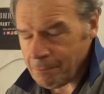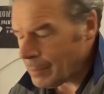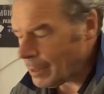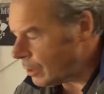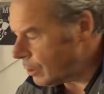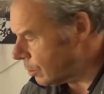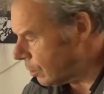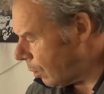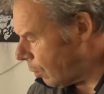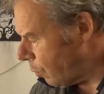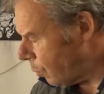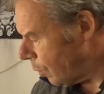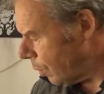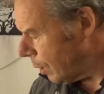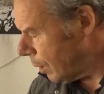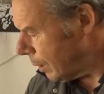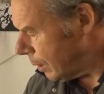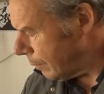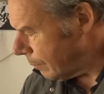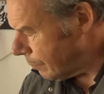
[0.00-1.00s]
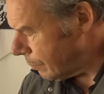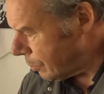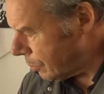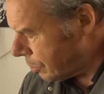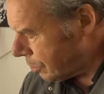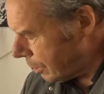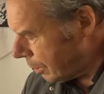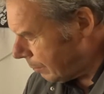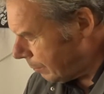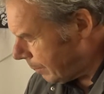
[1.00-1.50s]
So you just
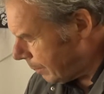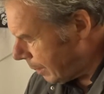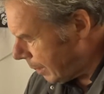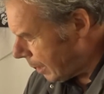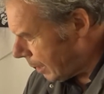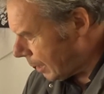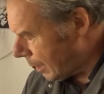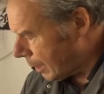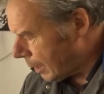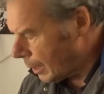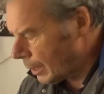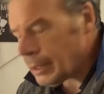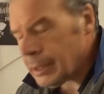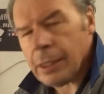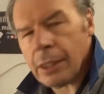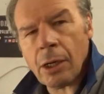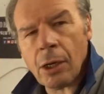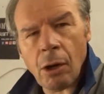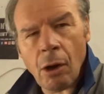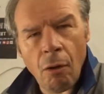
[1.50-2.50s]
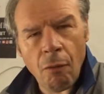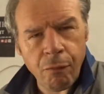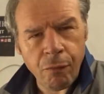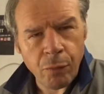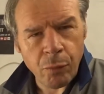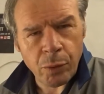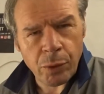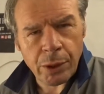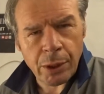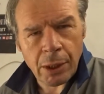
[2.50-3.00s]
see me there cleaning it off
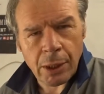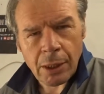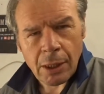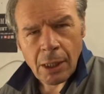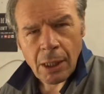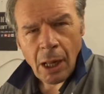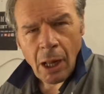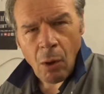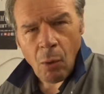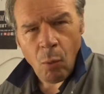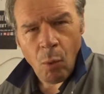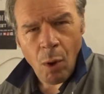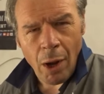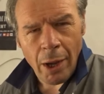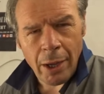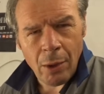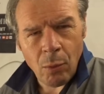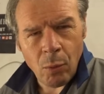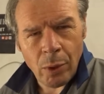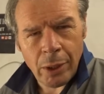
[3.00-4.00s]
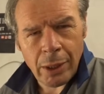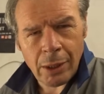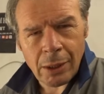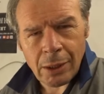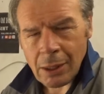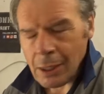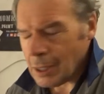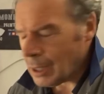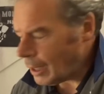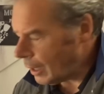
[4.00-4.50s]
with a wire wheel,
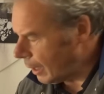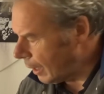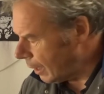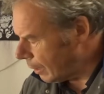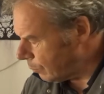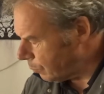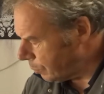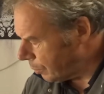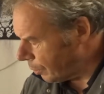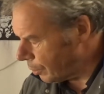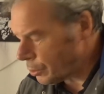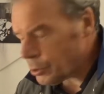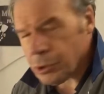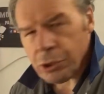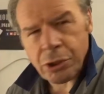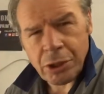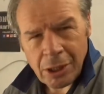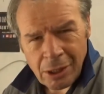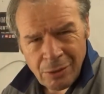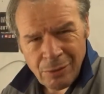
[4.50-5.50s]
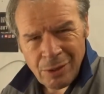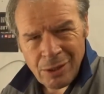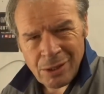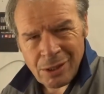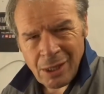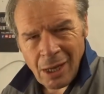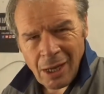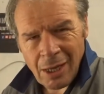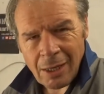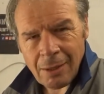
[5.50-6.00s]
and we're going to just degrease
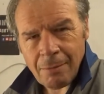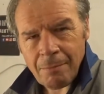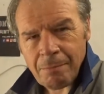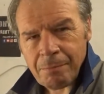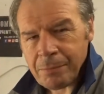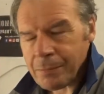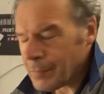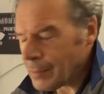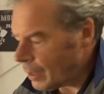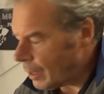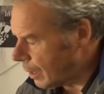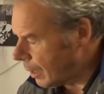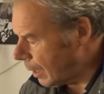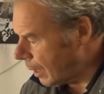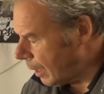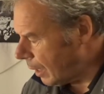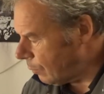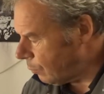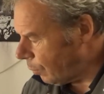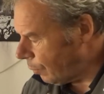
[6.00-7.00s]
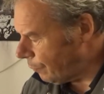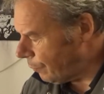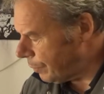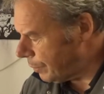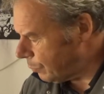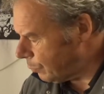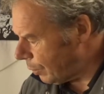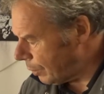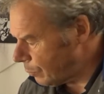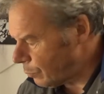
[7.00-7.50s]
that. And when
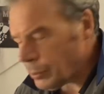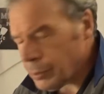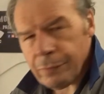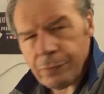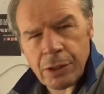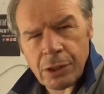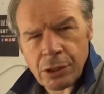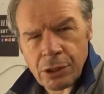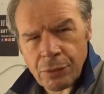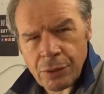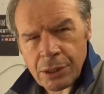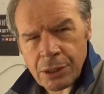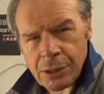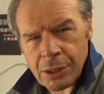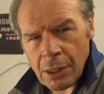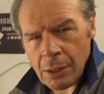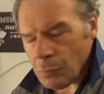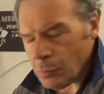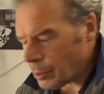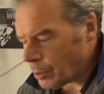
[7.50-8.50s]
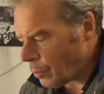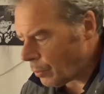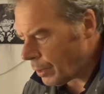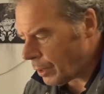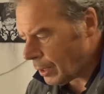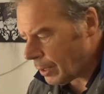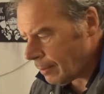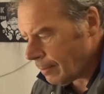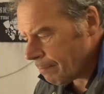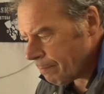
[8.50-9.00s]
we've degreased it, we're going
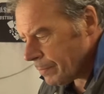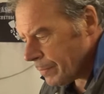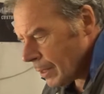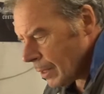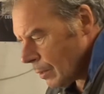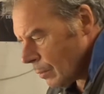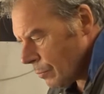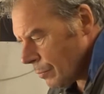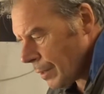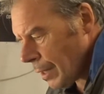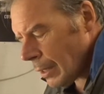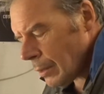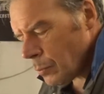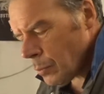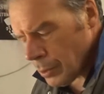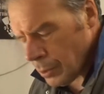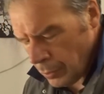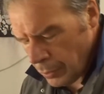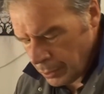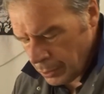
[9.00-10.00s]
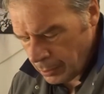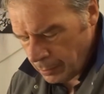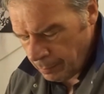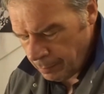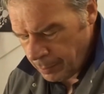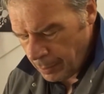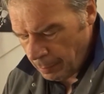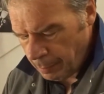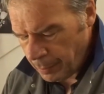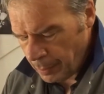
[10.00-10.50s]
to
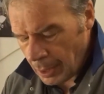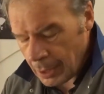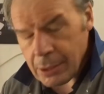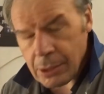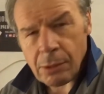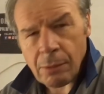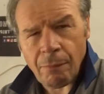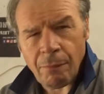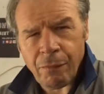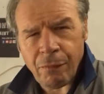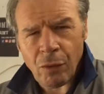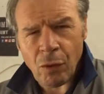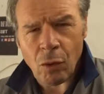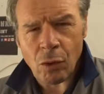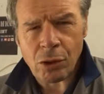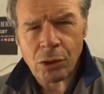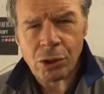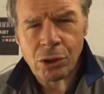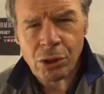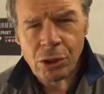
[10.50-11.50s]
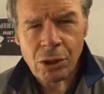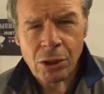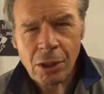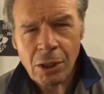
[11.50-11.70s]
apply some flux.